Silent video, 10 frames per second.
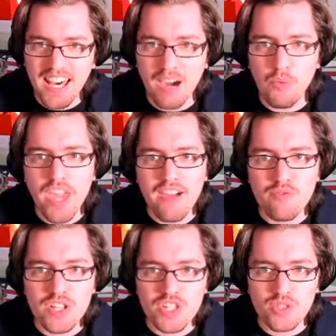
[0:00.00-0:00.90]
We have
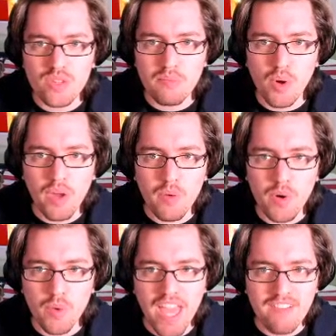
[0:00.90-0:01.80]
reached to the point where
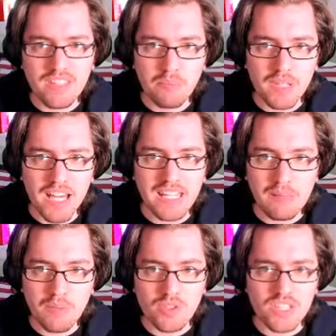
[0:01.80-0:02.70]
we have the
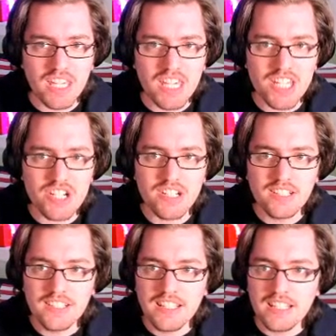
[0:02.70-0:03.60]
music here,
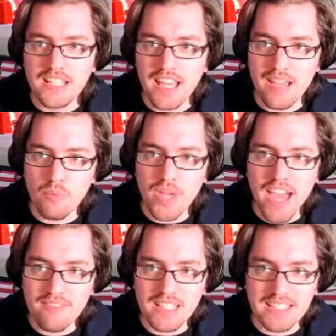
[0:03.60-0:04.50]
and we
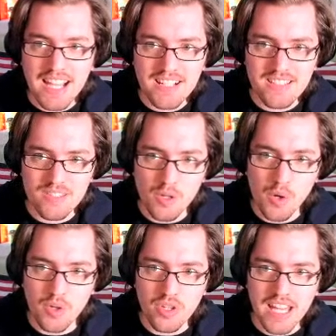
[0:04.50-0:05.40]
have the tags, so
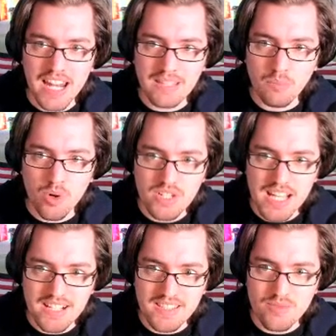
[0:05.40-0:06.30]
you can add more
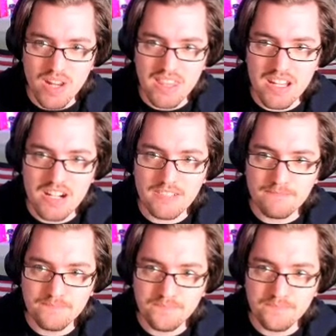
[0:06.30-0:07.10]
tags right there,